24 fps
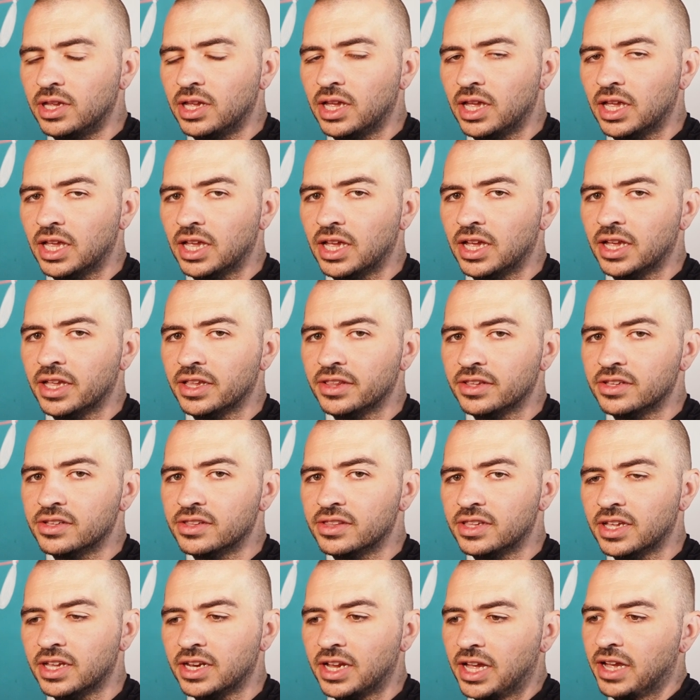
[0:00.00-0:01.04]
And
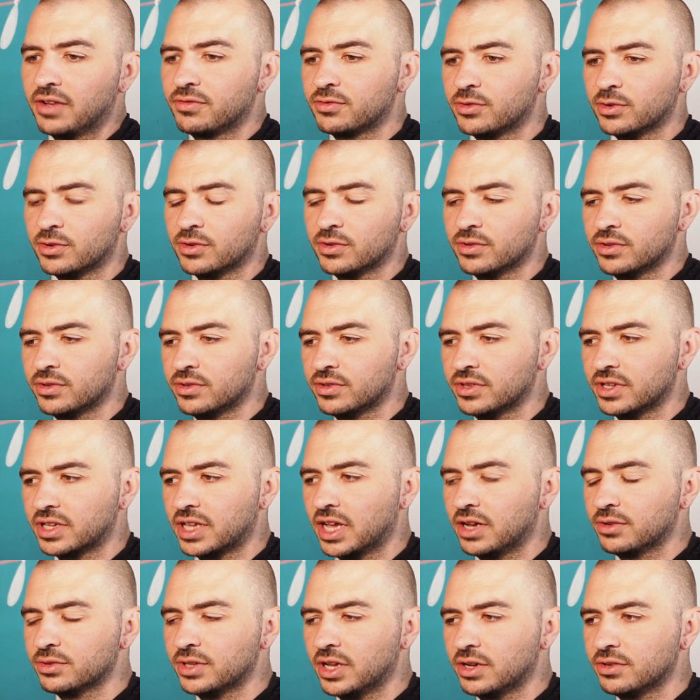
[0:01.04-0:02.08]
then after the
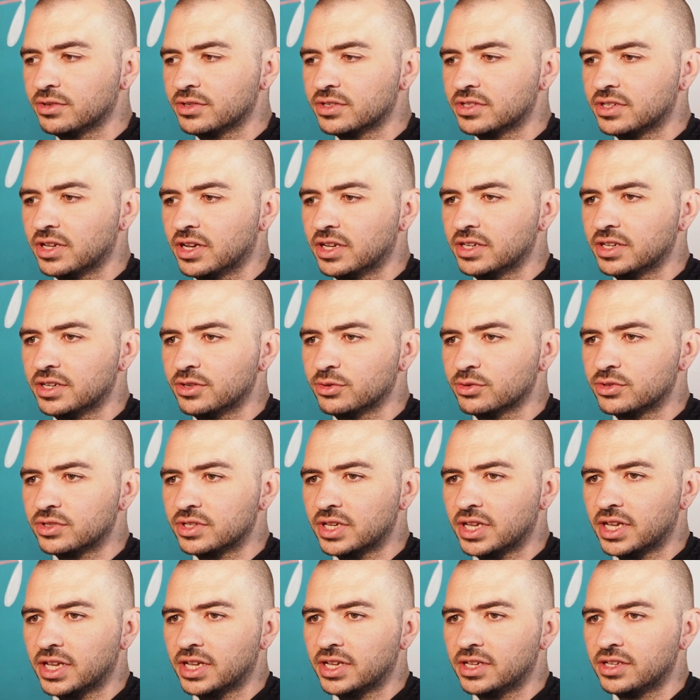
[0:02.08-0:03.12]
countdown is done, it'll
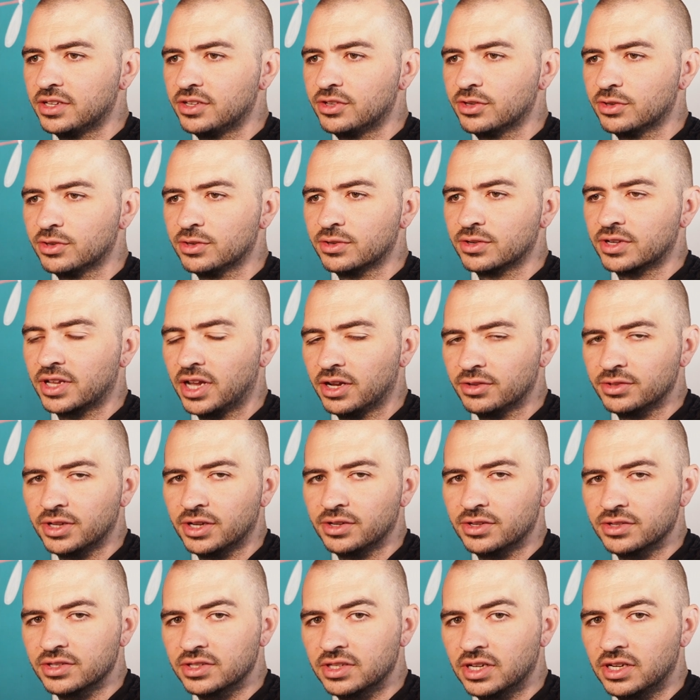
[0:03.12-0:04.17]
say, Your
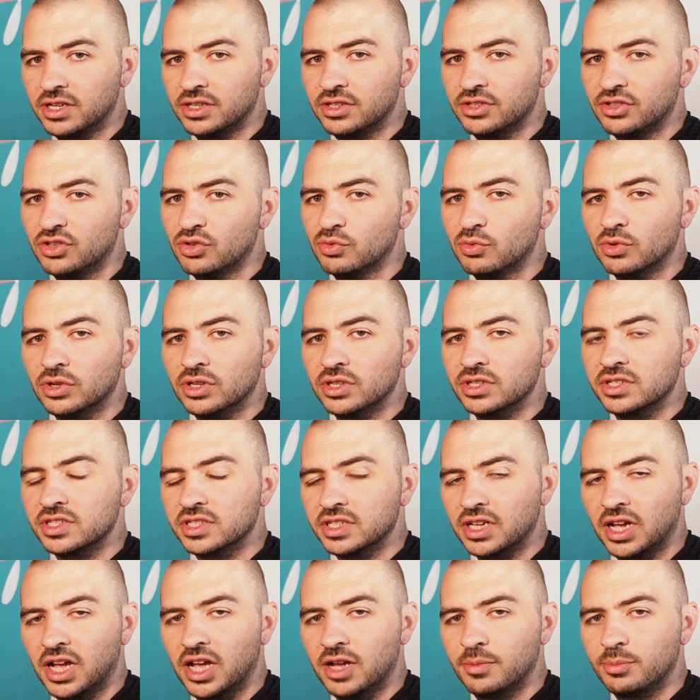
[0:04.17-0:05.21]
countdown is done. Do you want to
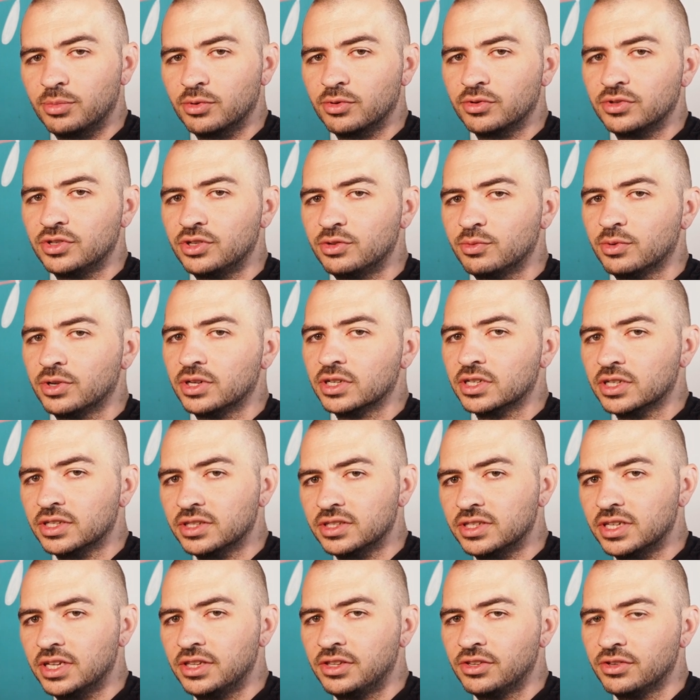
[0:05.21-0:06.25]
stop or do you want to
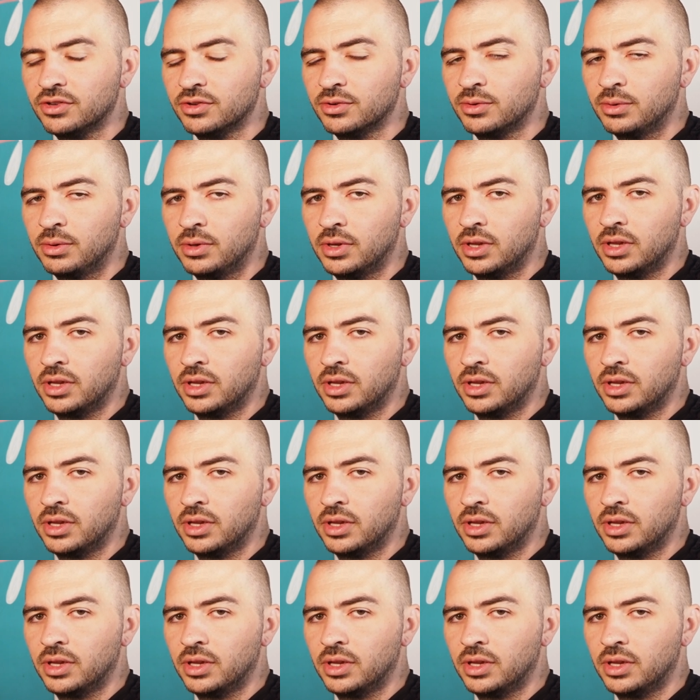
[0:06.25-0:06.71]
continue?